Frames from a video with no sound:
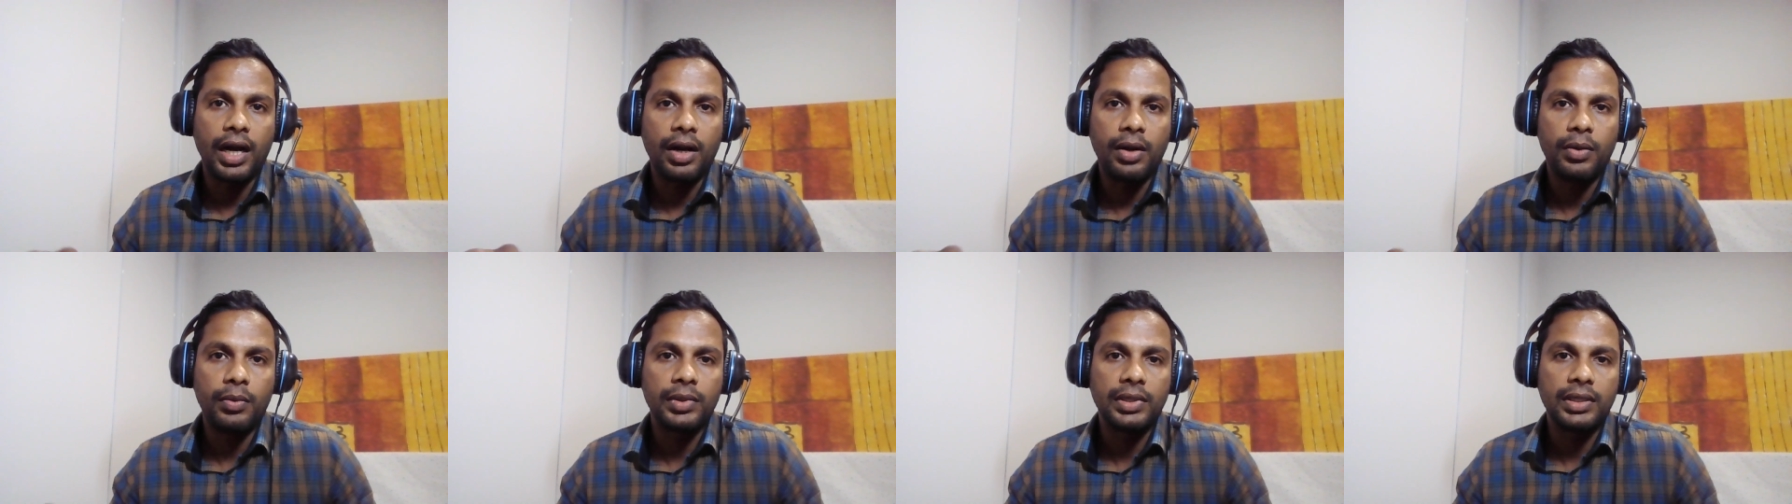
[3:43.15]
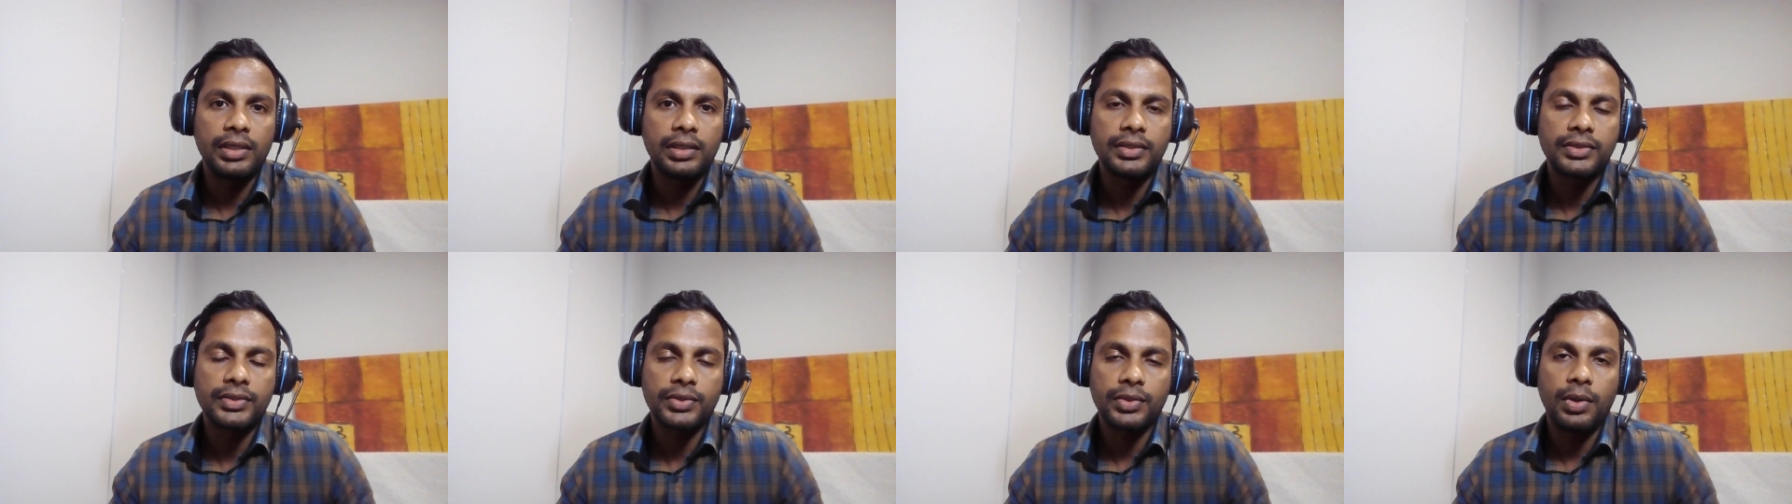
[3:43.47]
hour
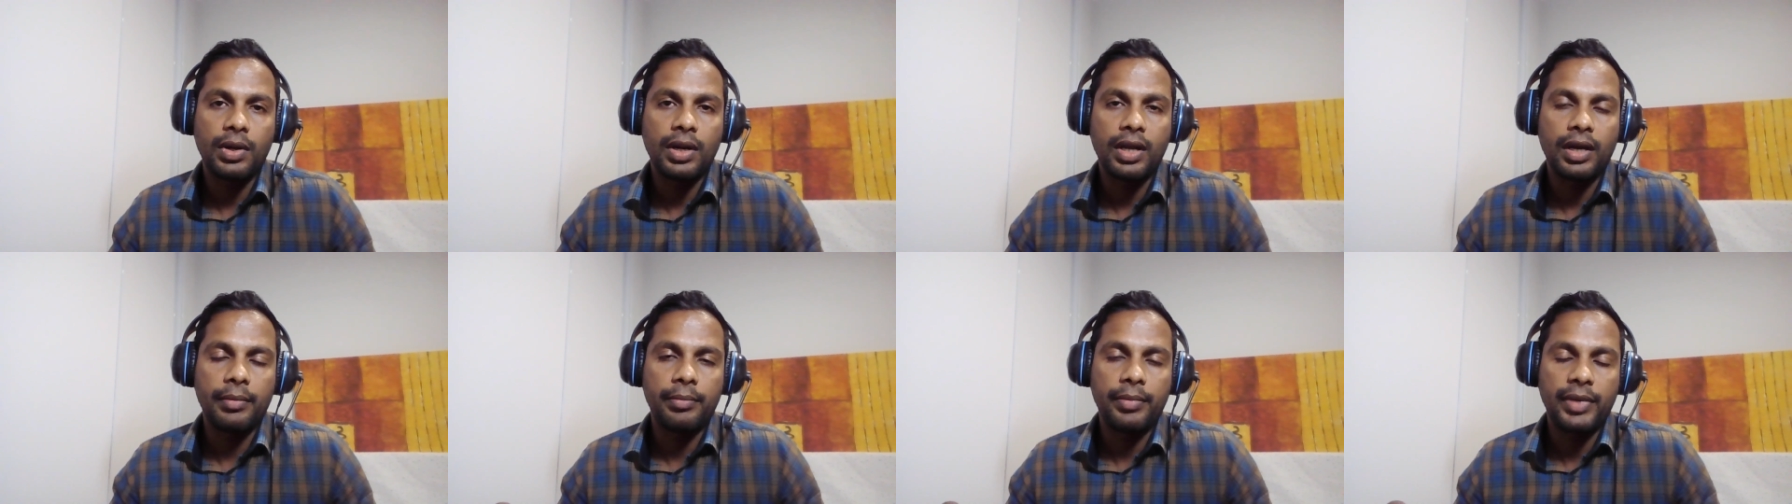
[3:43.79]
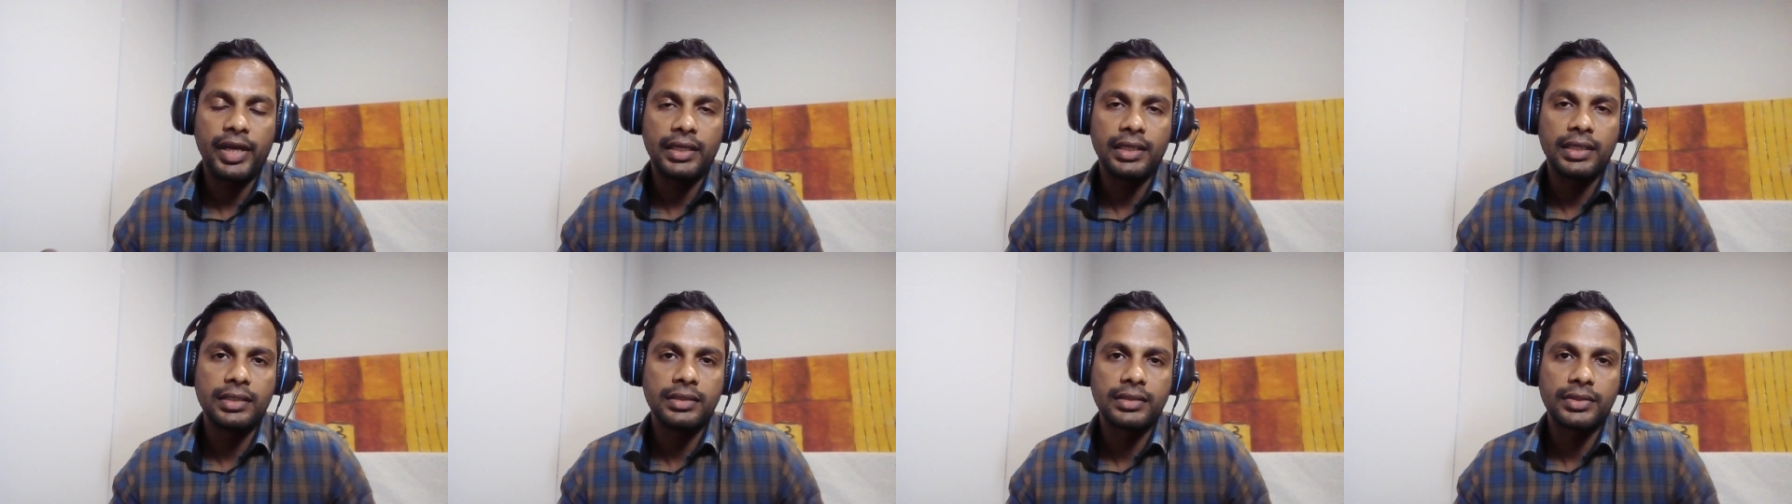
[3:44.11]
solar
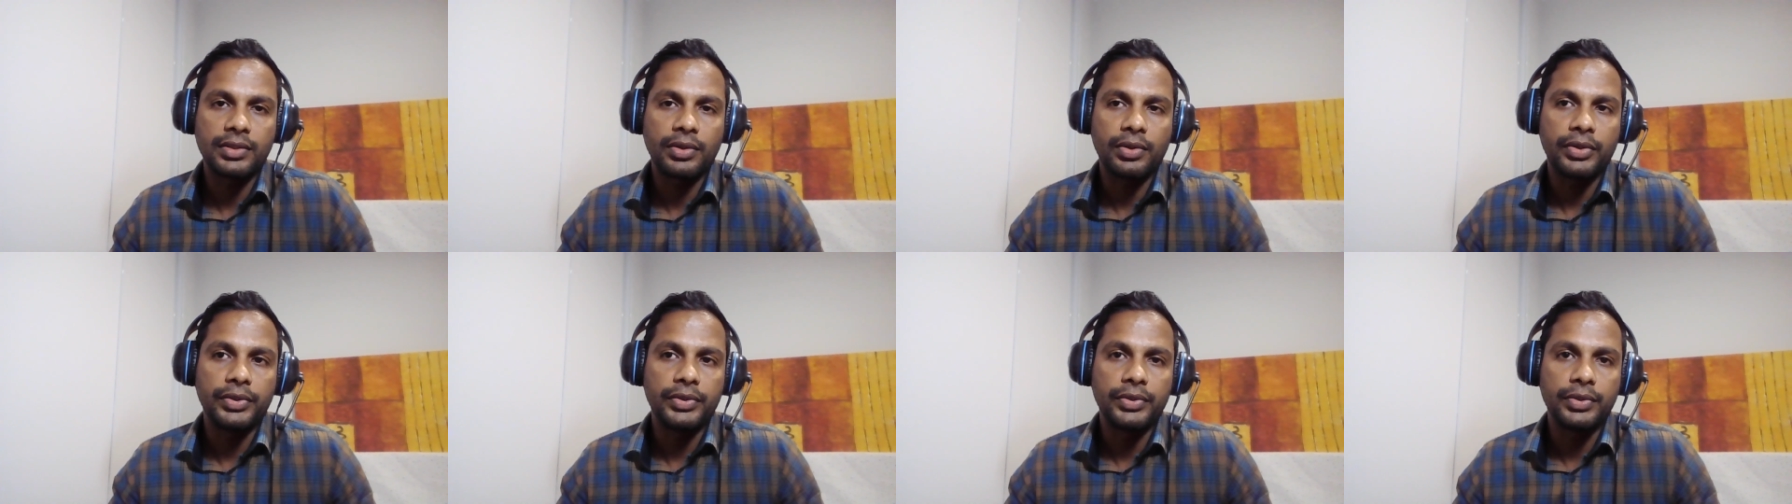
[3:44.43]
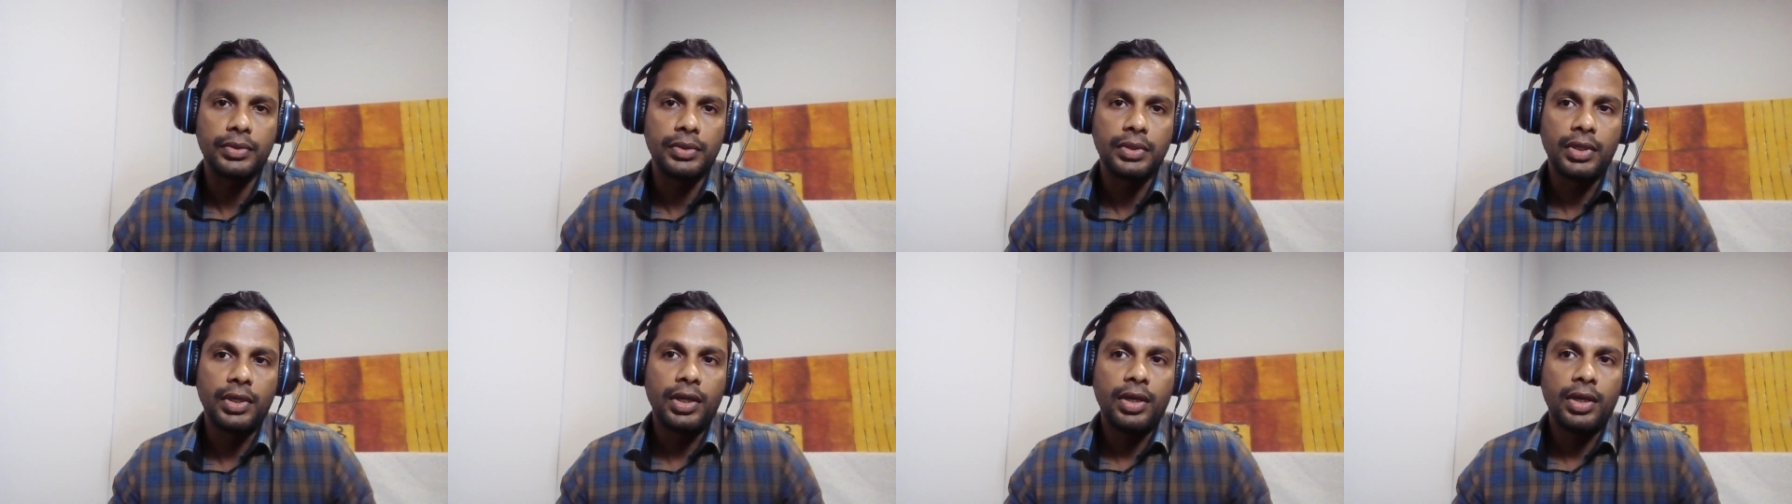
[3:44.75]
panels going to